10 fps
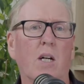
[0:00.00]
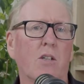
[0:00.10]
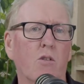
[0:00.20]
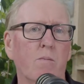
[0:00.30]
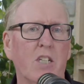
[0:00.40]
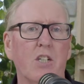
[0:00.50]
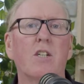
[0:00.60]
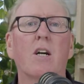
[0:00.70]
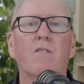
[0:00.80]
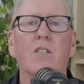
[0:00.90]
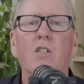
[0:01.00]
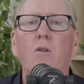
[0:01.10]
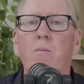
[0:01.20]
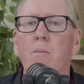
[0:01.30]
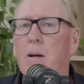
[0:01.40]
a group session over
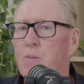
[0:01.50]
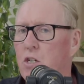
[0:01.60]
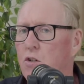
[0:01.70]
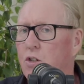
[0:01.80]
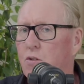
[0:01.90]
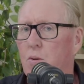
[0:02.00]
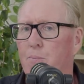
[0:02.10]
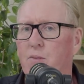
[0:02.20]
Zoom, but maybe you do.